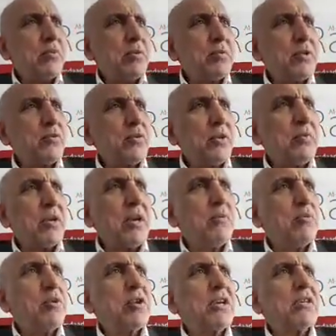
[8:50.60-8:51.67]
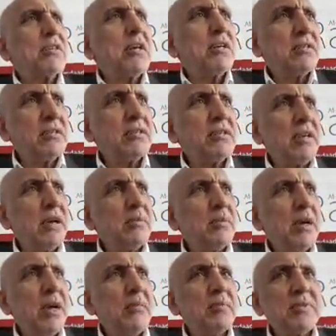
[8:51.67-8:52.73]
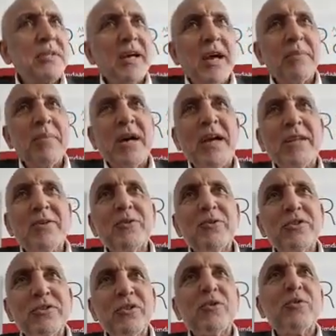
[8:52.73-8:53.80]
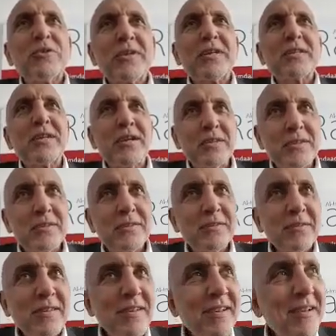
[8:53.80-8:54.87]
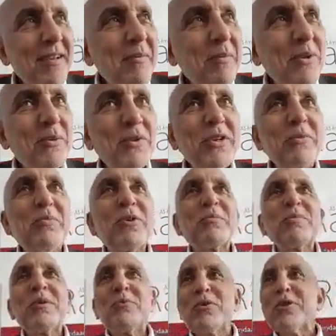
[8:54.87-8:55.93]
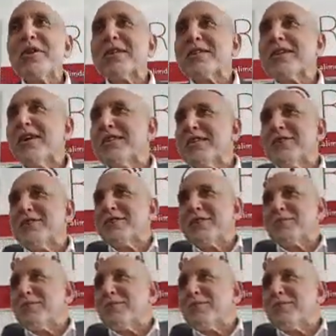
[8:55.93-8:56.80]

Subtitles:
that when I become more excited, I'm a man who is always excited. But when you put me more excited, you may